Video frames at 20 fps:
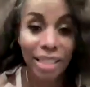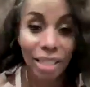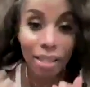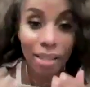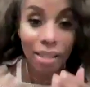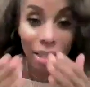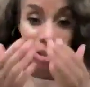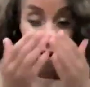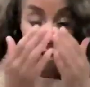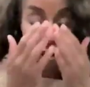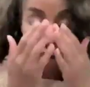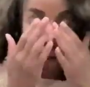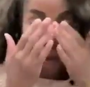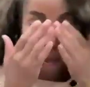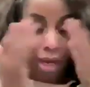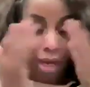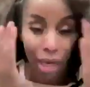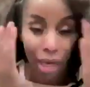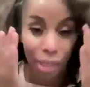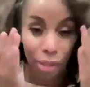So the idea is
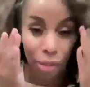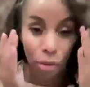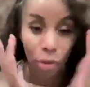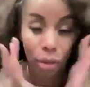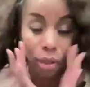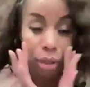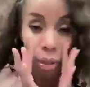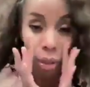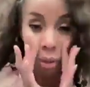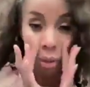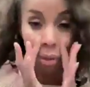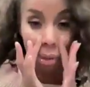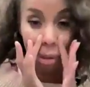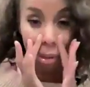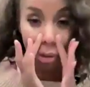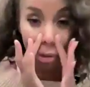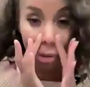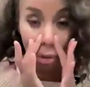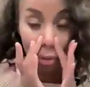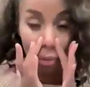that the eyes are
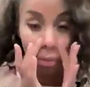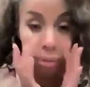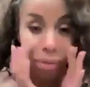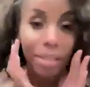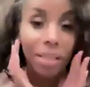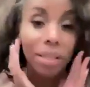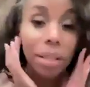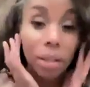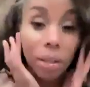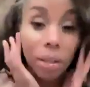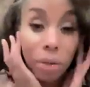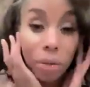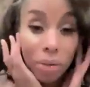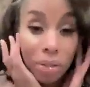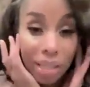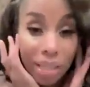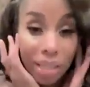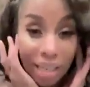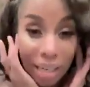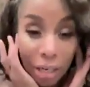closed, the nose is
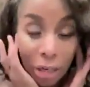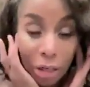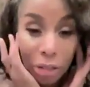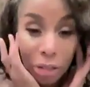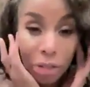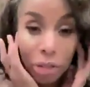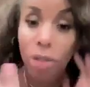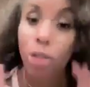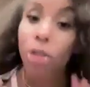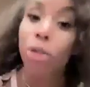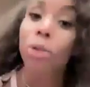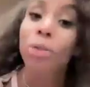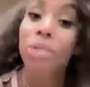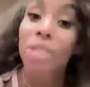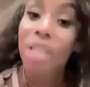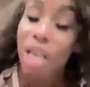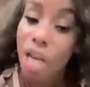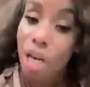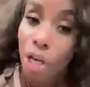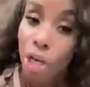closed, the ears are
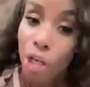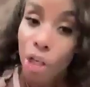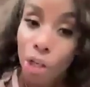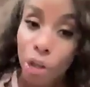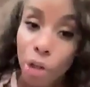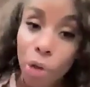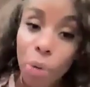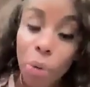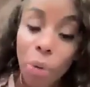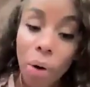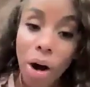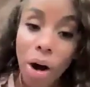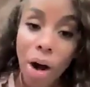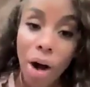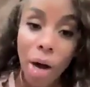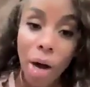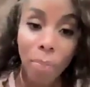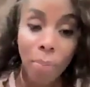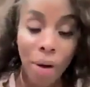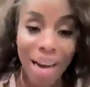closed. You
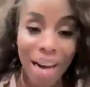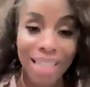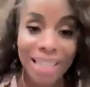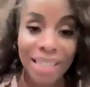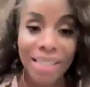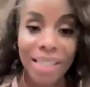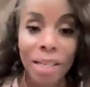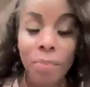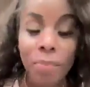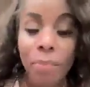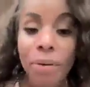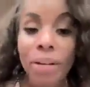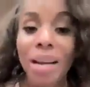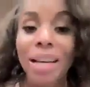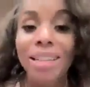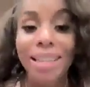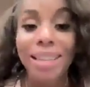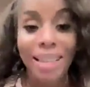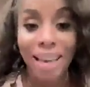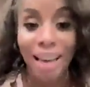are practicing
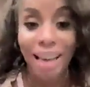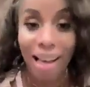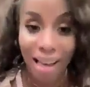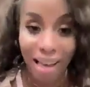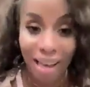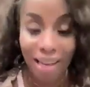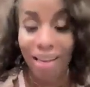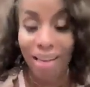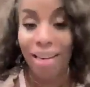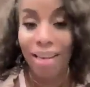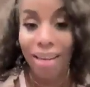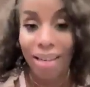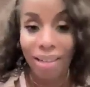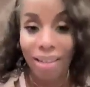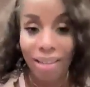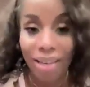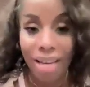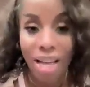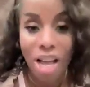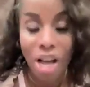pratyahara,
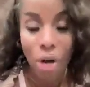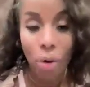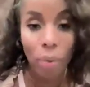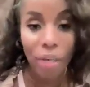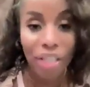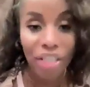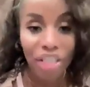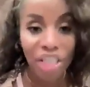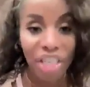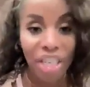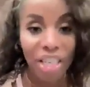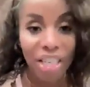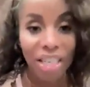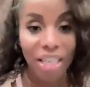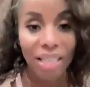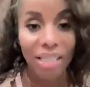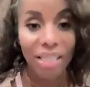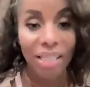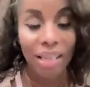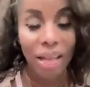which
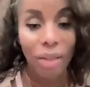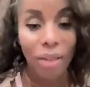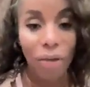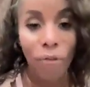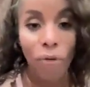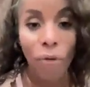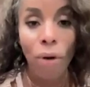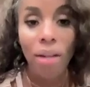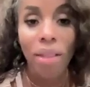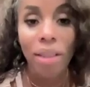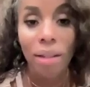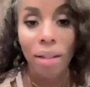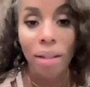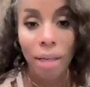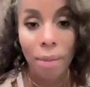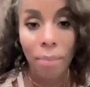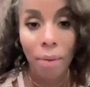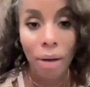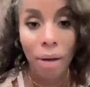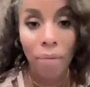is the 4th
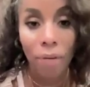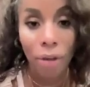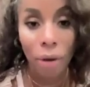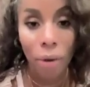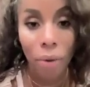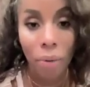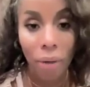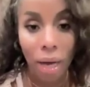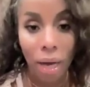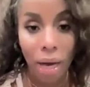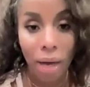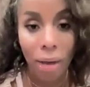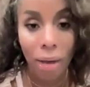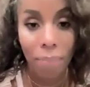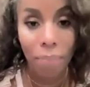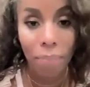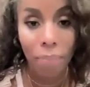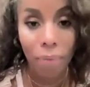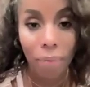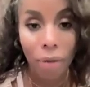limb of yoga,
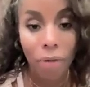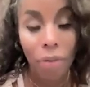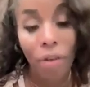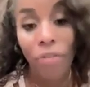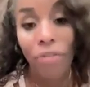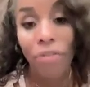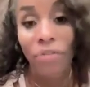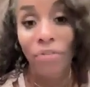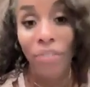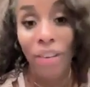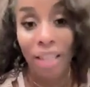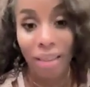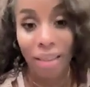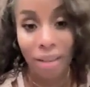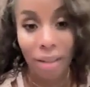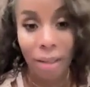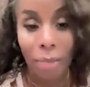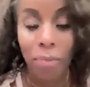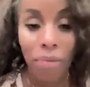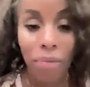or the 5th
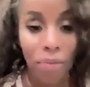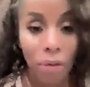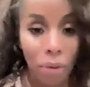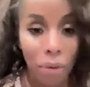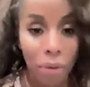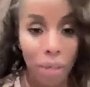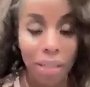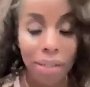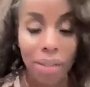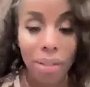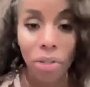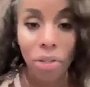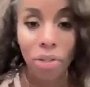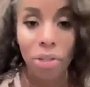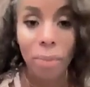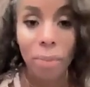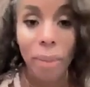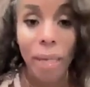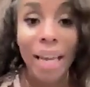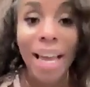limb of yoga,
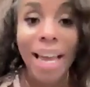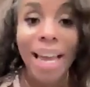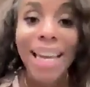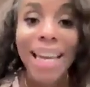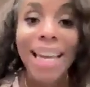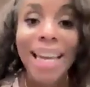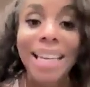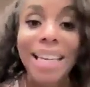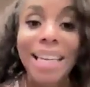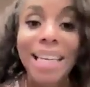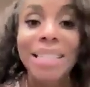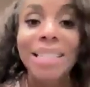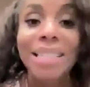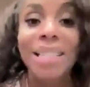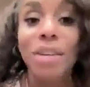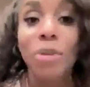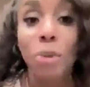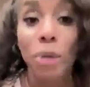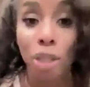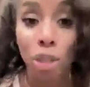excuse me. It is
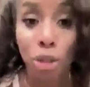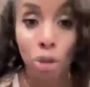the